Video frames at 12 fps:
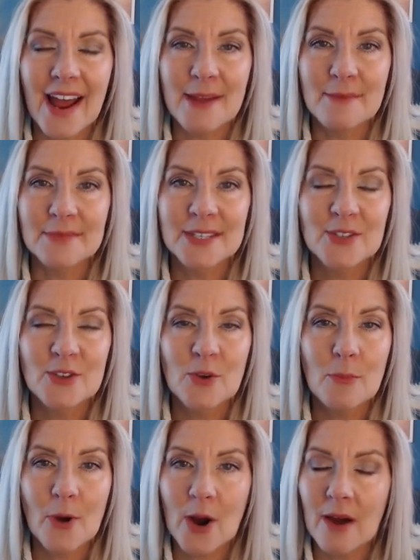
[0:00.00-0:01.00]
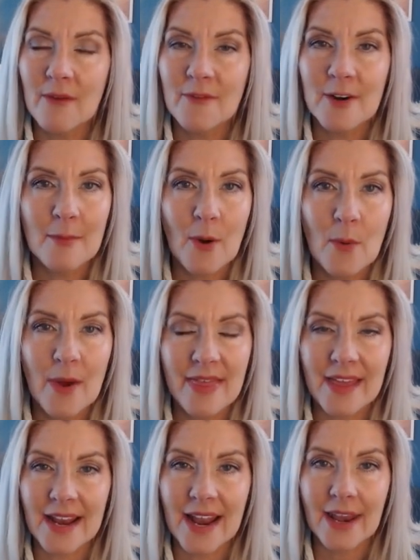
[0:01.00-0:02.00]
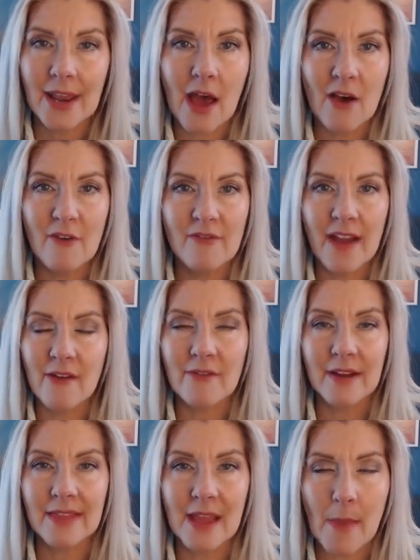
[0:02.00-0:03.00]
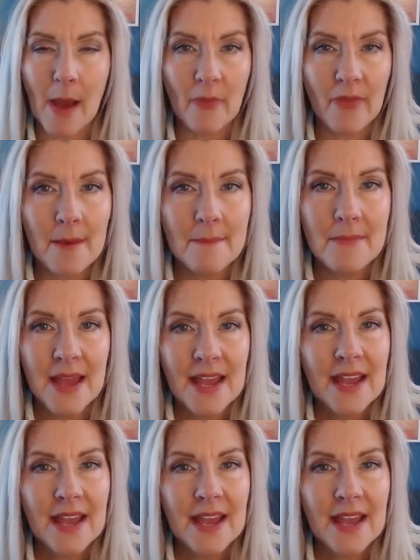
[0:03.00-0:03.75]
I am super comfortable with and I love everything about them.